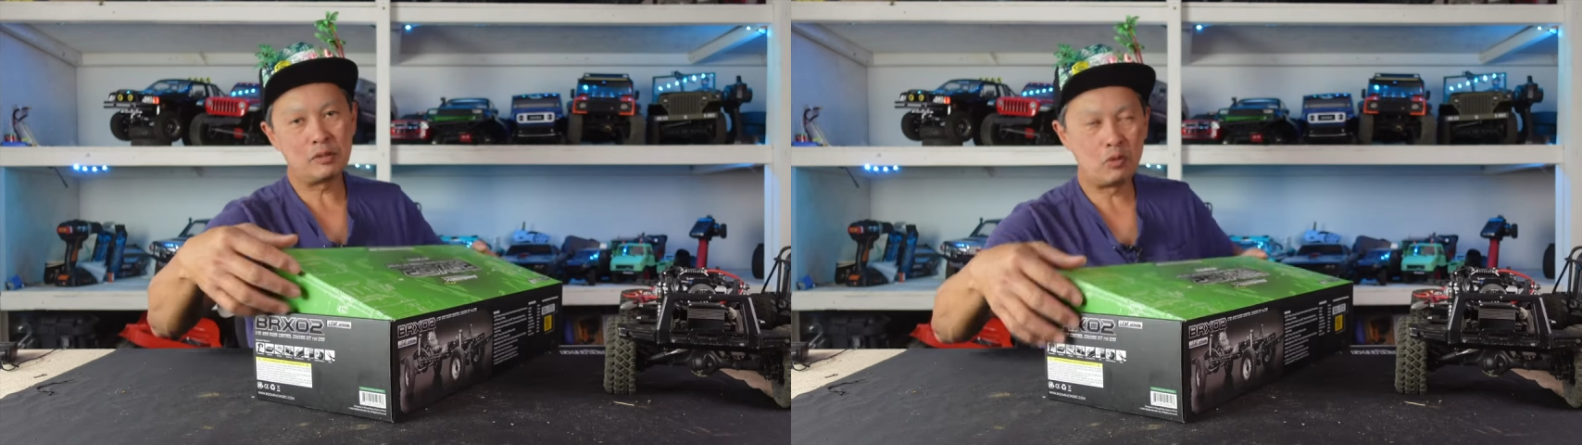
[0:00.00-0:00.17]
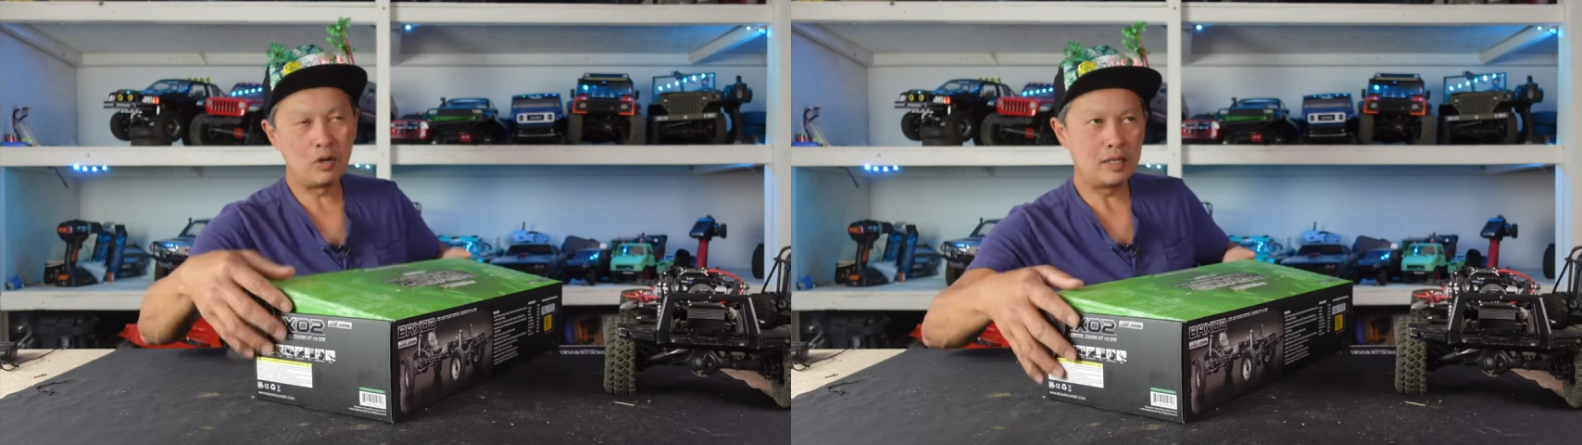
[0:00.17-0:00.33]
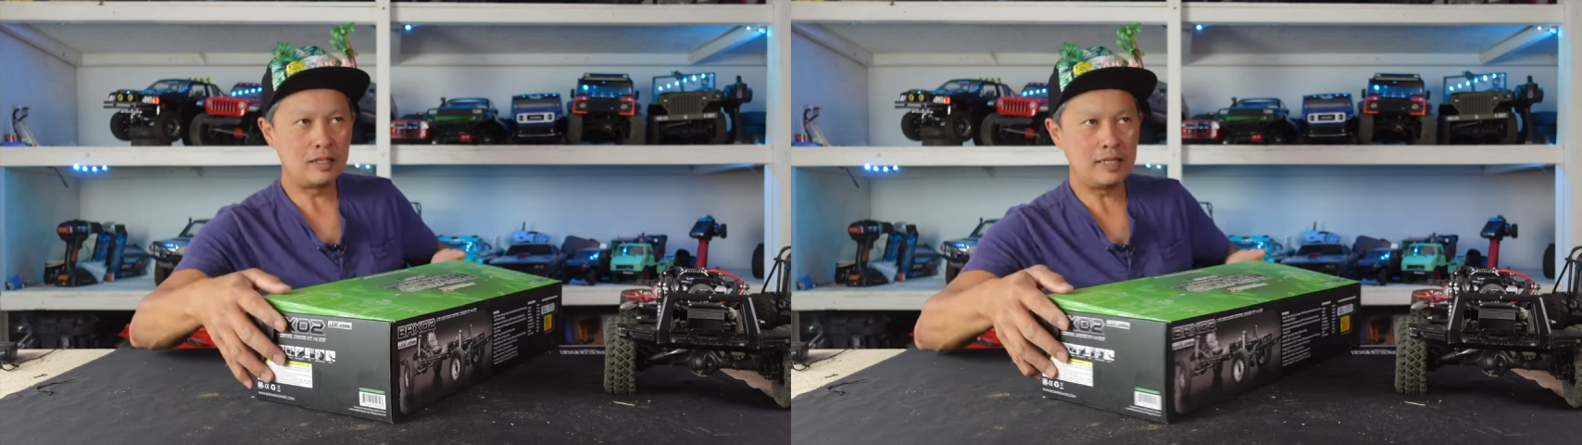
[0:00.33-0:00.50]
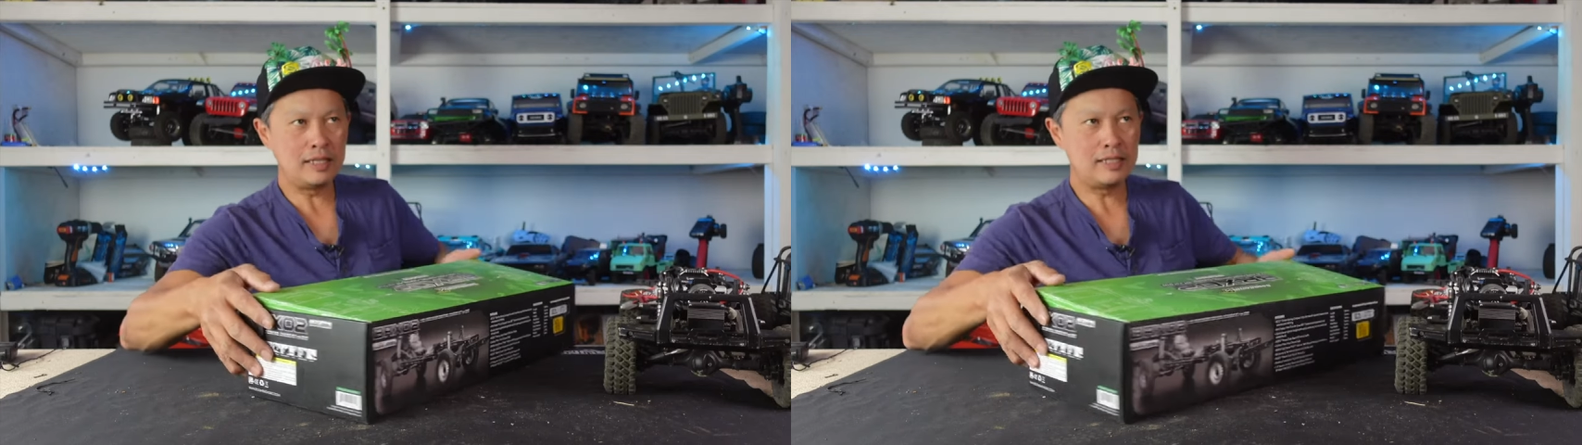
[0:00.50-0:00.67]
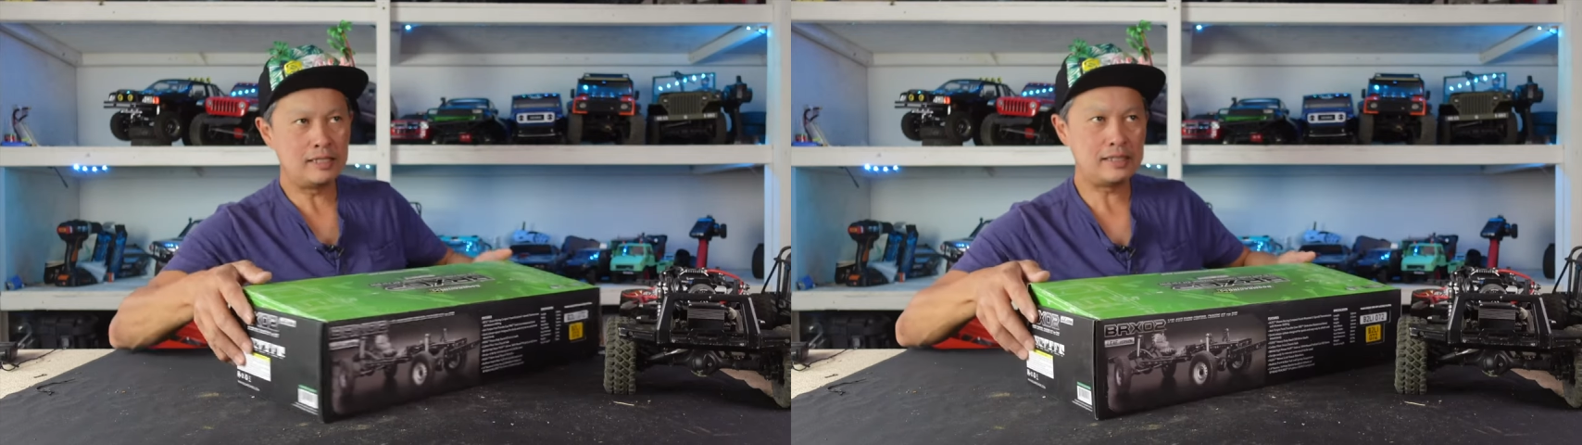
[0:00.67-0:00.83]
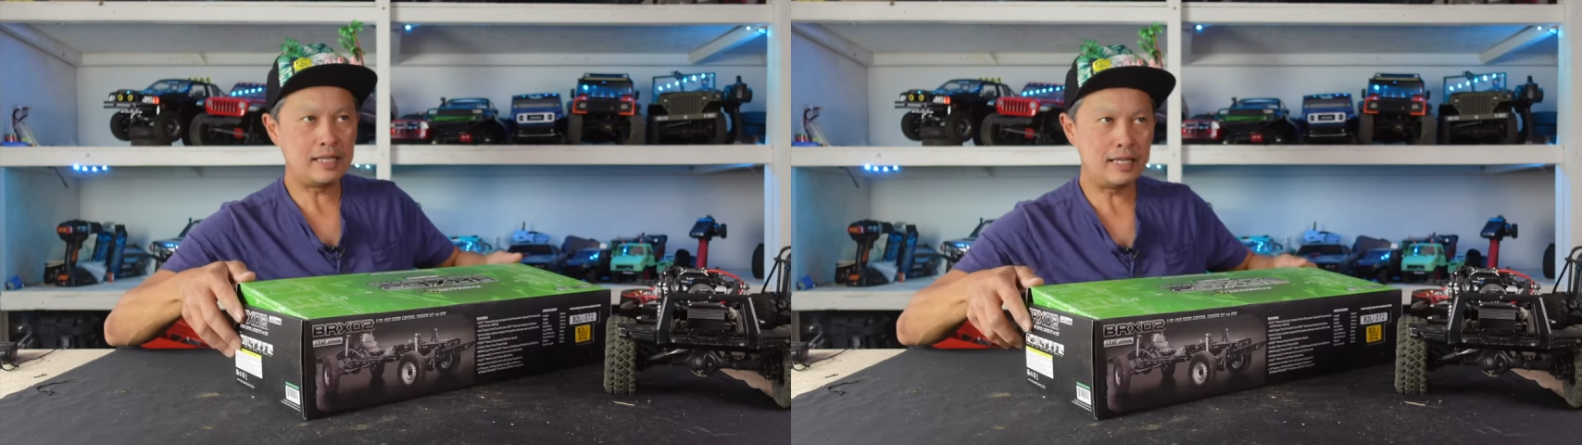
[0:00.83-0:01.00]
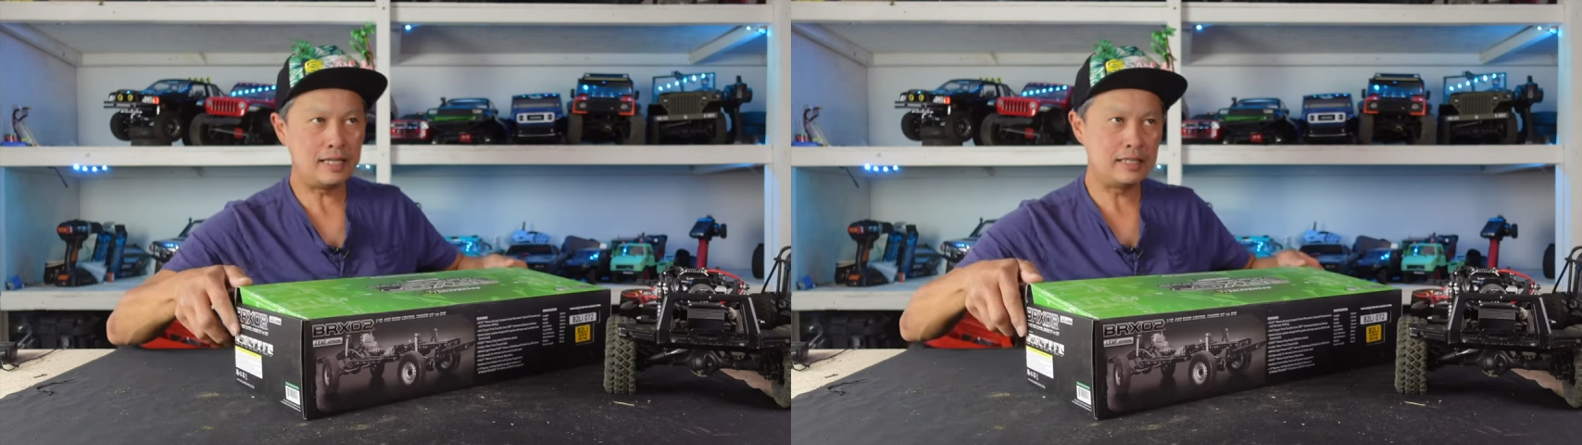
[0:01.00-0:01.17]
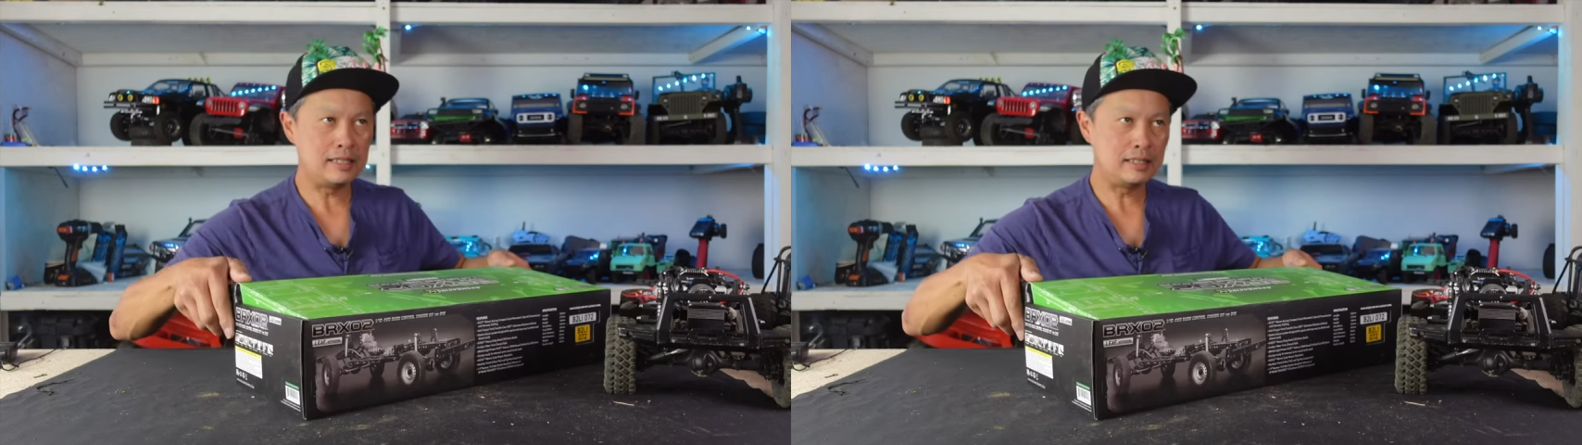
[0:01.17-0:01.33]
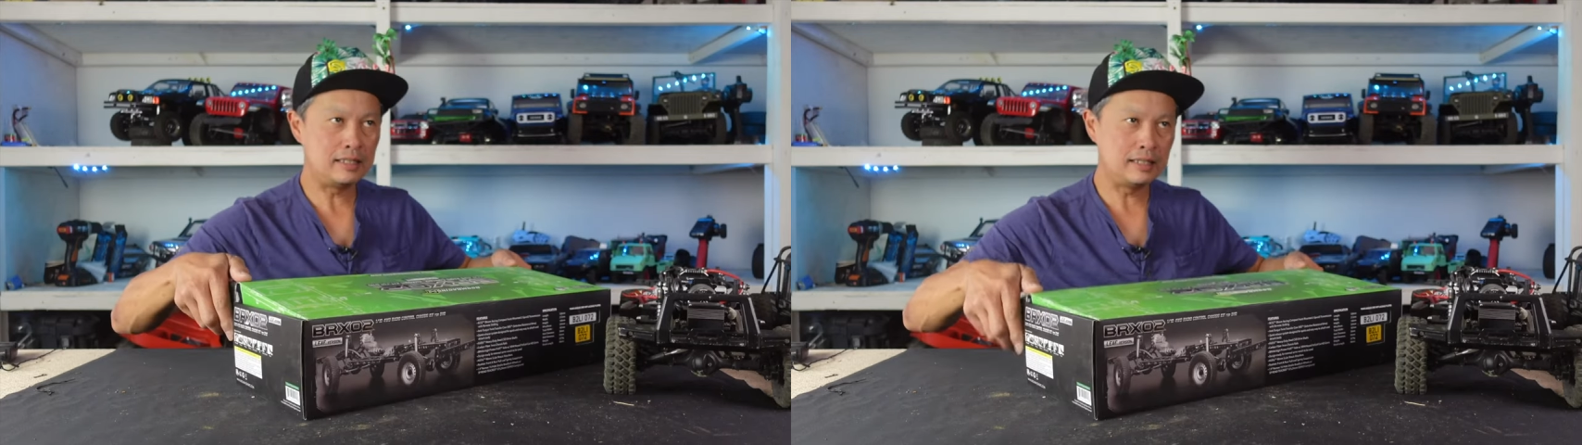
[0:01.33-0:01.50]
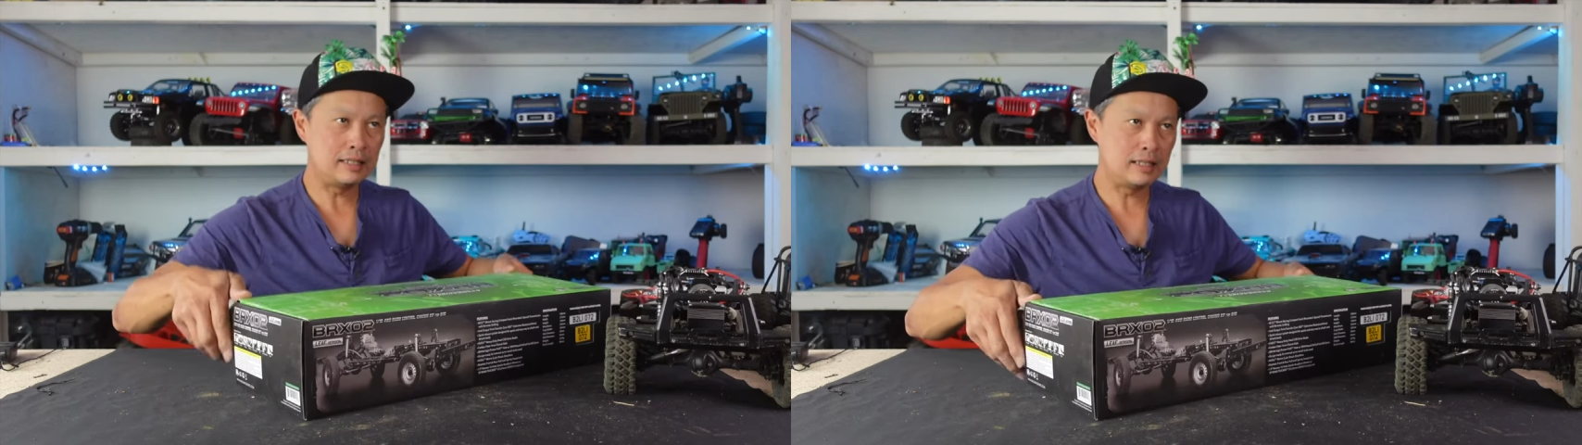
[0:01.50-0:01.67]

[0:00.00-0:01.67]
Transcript: One is a